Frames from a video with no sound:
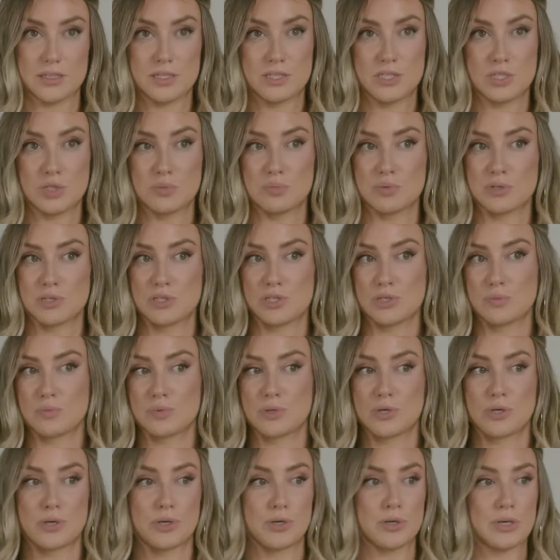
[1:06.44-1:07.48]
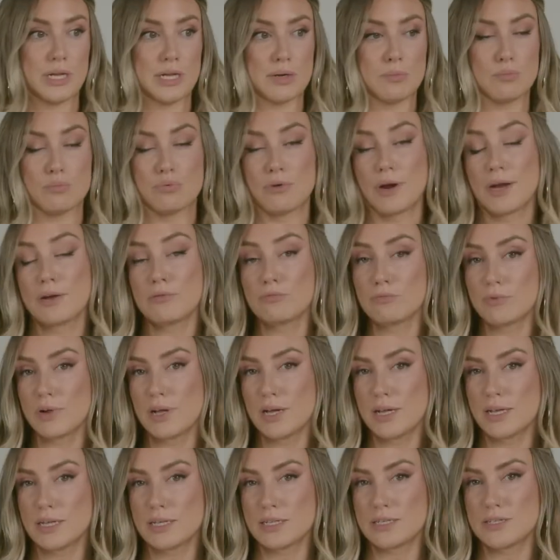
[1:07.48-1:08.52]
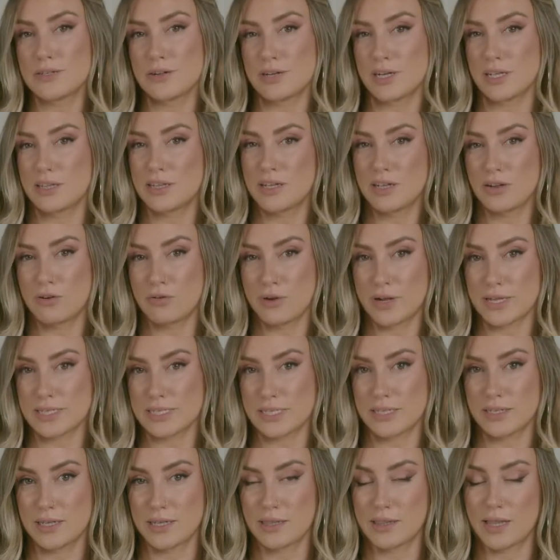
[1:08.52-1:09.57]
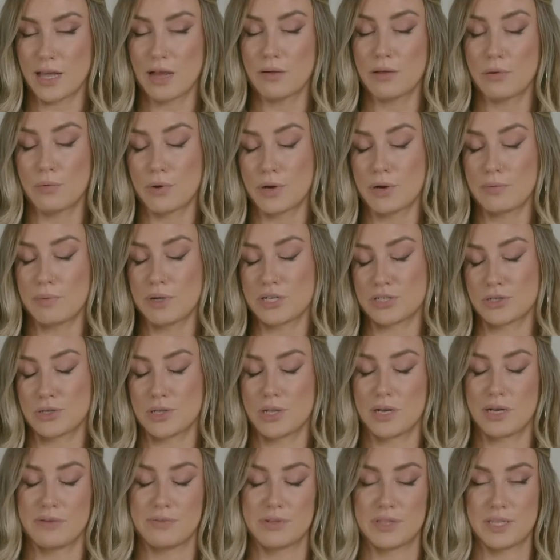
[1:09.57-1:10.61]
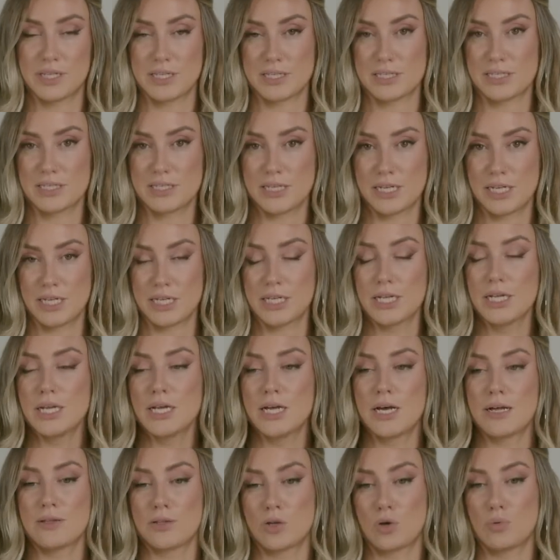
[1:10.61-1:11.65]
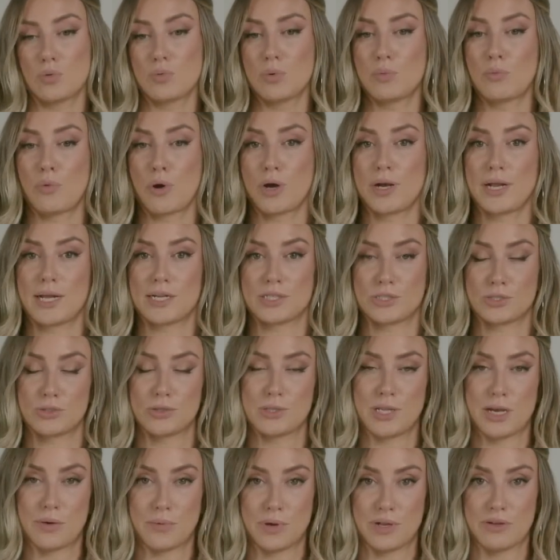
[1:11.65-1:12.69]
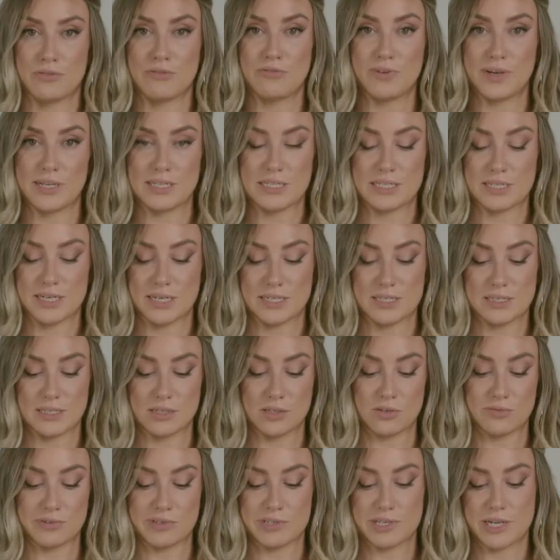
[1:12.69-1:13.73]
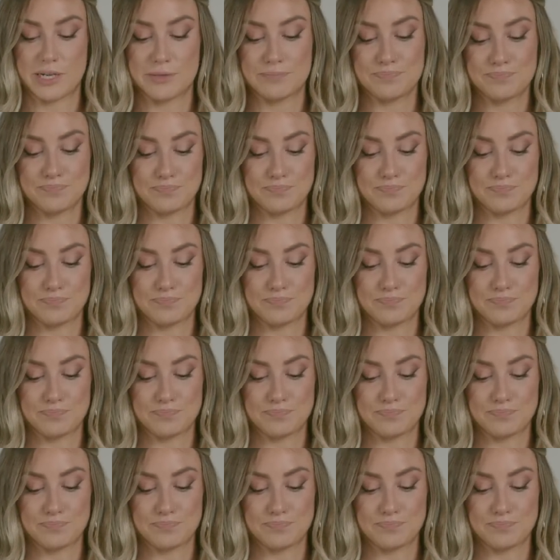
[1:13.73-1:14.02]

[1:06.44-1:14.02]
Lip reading: super like bright reds or anything crazy like that. We want to make sure that everything is staying a little bit more natural, and that way it fades nicely over time.